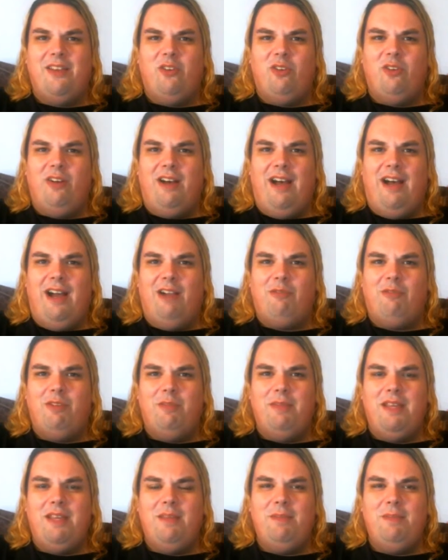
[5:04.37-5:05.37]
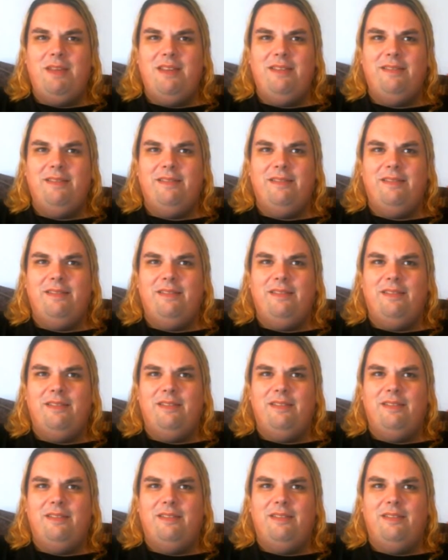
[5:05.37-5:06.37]
Urahara, maybe.
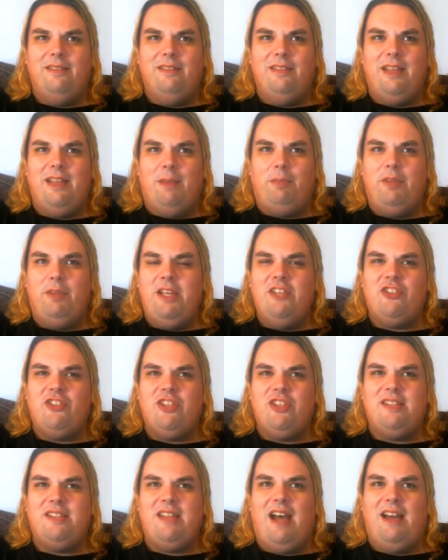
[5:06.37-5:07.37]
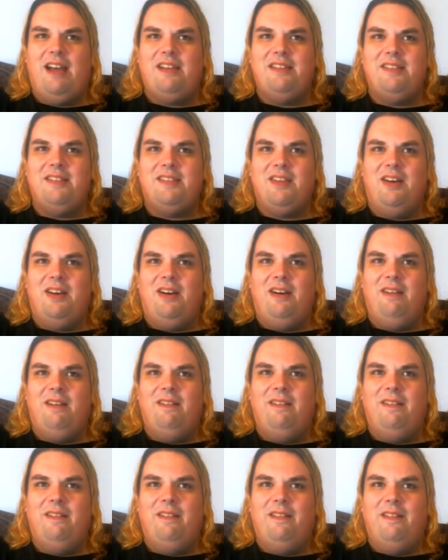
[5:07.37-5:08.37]
Yeah, Bleach, it's not as uh,
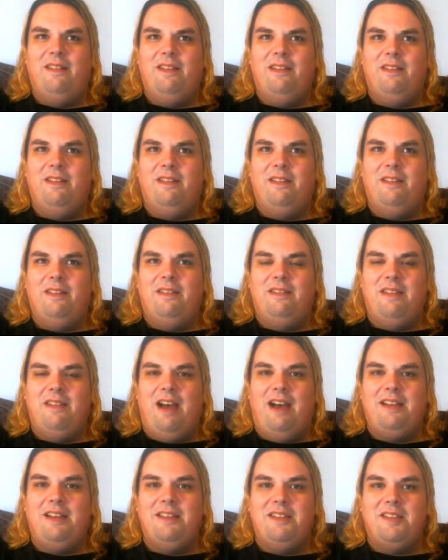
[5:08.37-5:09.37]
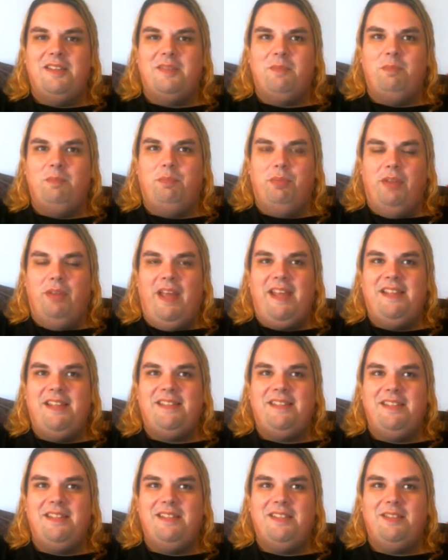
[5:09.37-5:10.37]
not as
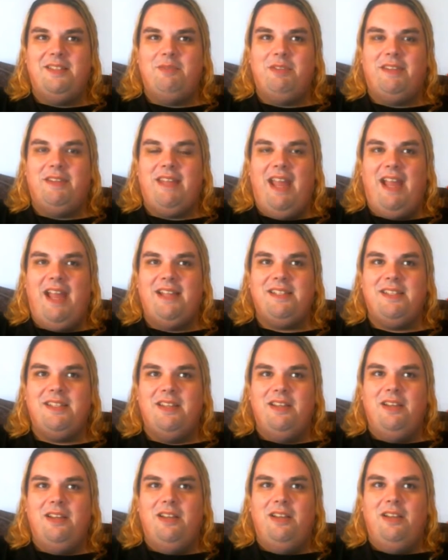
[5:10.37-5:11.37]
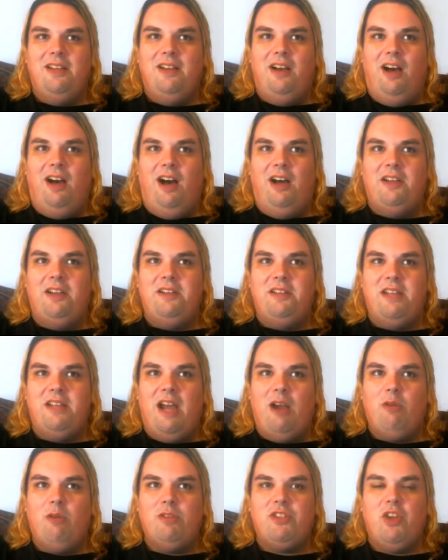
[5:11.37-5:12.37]
blatant with that. Uh,
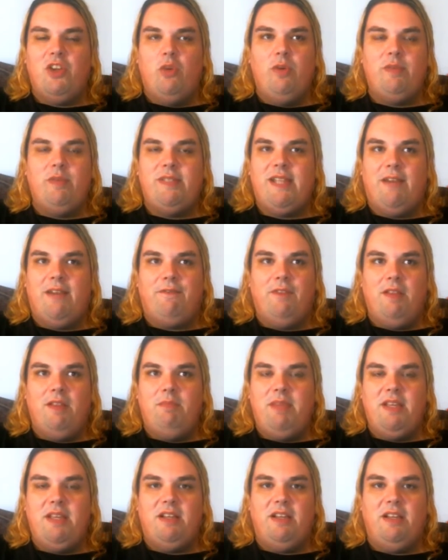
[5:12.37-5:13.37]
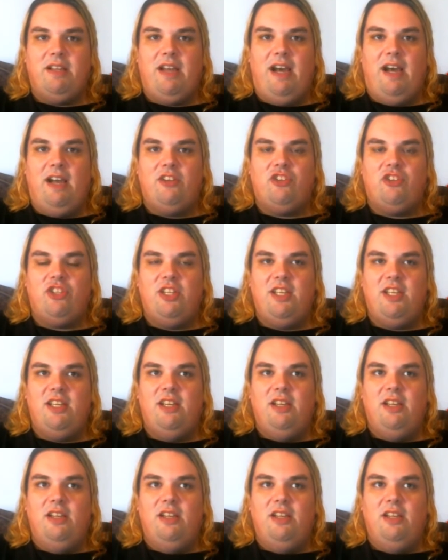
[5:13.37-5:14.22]
Naruto would definitely be Kakashi.